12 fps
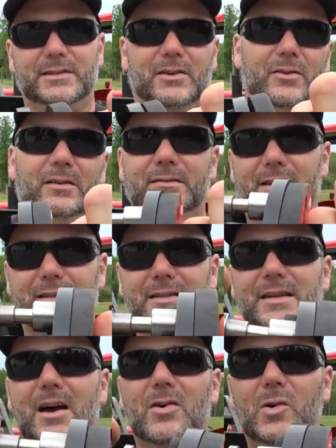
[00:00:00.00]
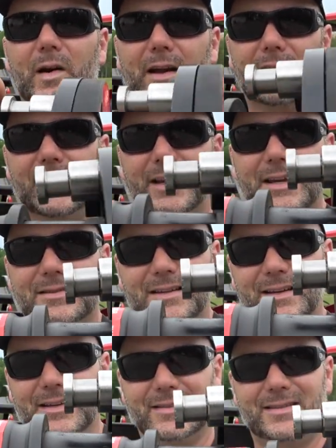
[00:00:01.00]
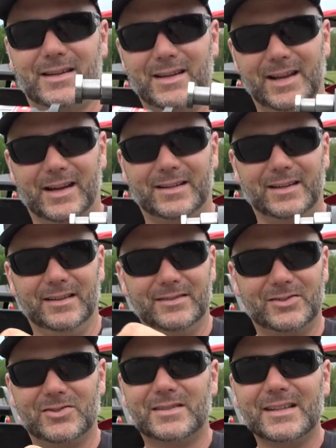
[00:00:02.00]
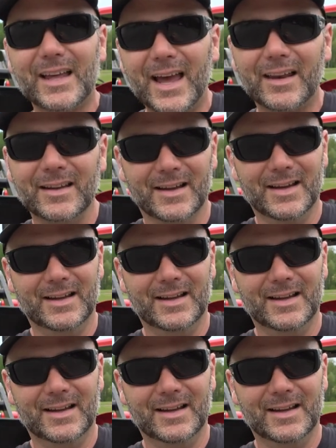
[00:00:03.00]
So this is how quick and easy it is to connect. Did you see that?